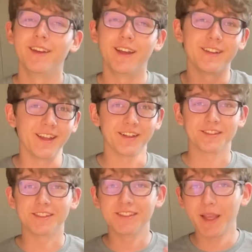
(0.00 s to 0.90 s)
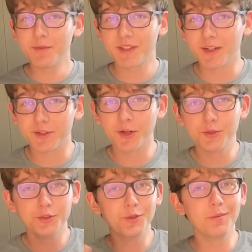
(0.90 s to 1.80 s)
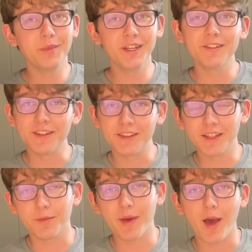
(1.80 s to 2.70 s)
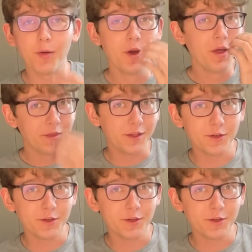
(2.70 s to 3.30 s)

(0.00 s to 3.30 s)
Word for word: And yes, the same serotonin you immediately think about, the